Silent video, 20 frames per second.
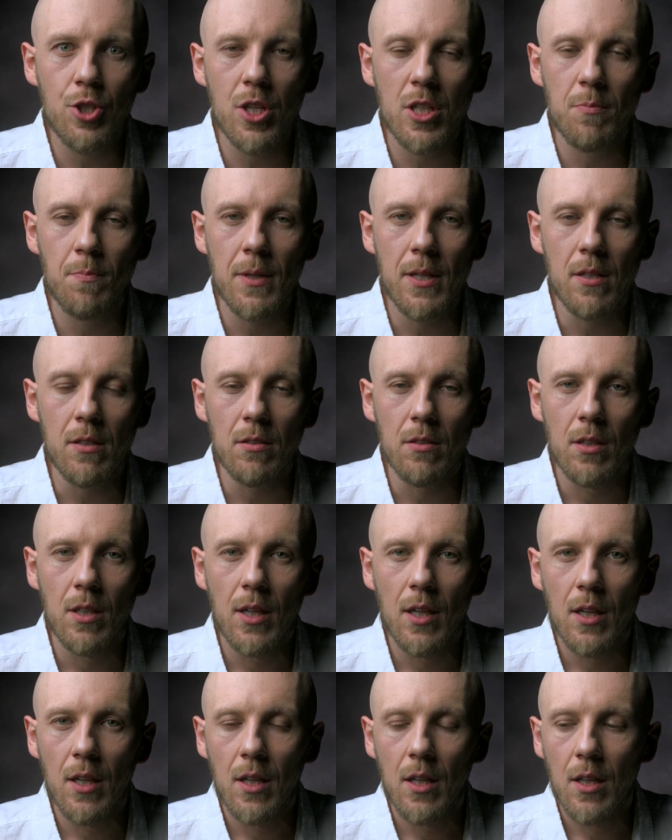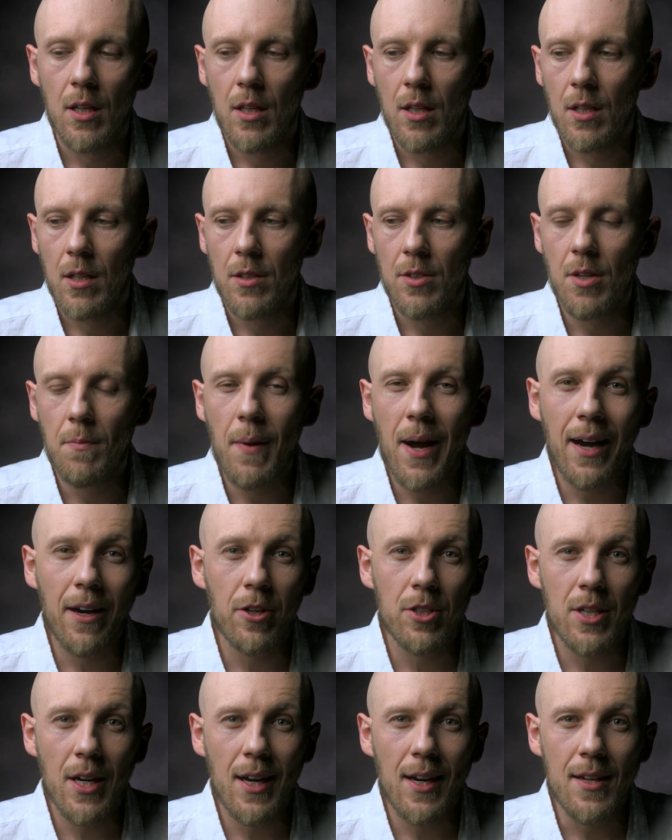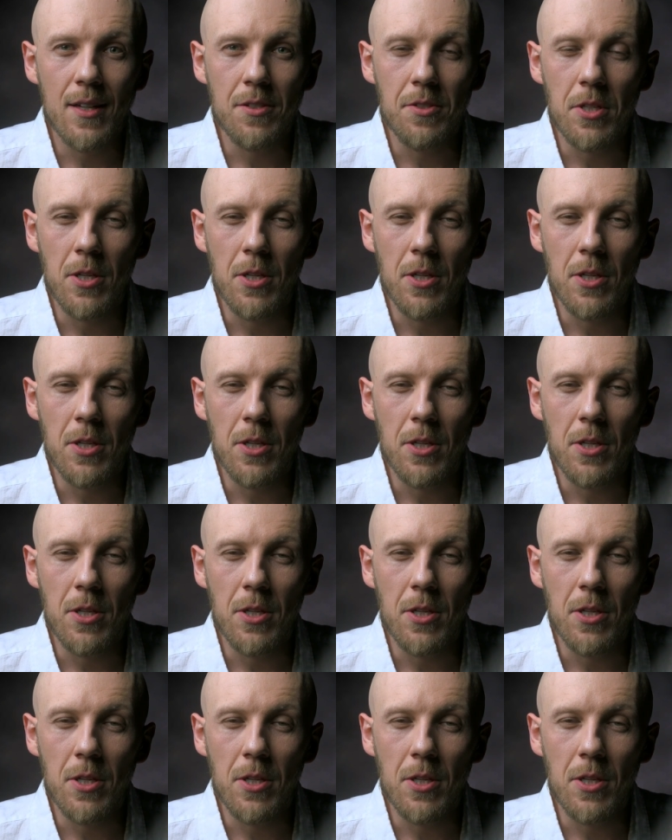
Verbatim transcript: has been democratized.